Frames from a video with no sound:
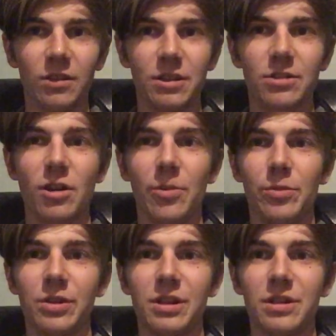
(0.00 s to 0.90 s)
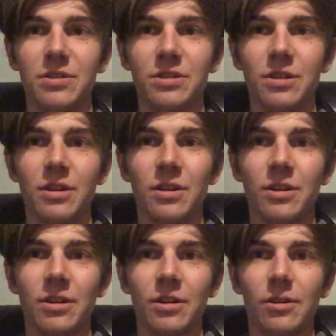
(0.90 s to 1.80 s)
These companies
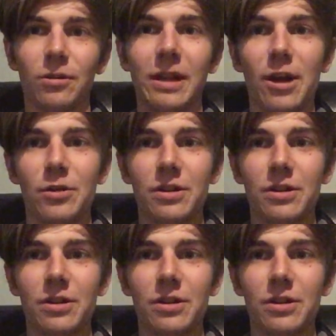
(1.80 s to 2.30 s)
allowed